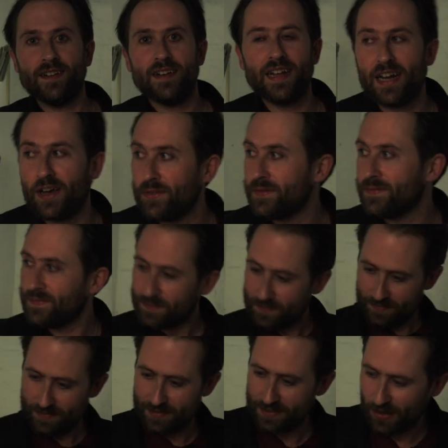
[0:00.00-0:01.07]
Hello.
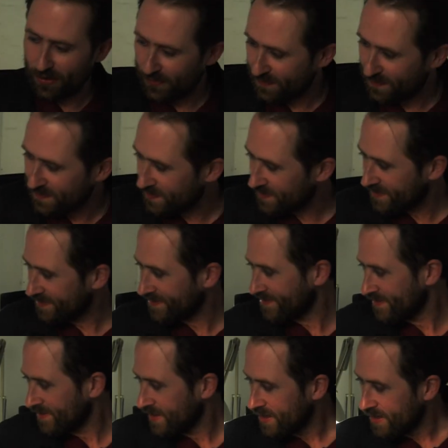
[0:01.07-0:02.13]
So,
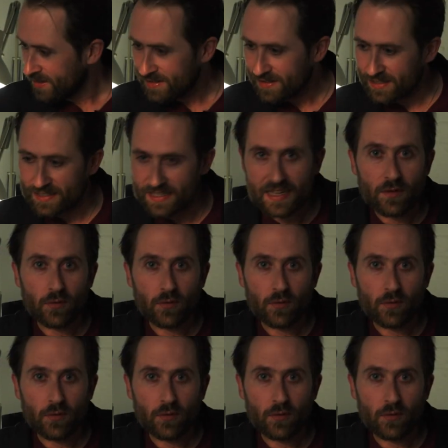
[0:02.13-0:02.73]
today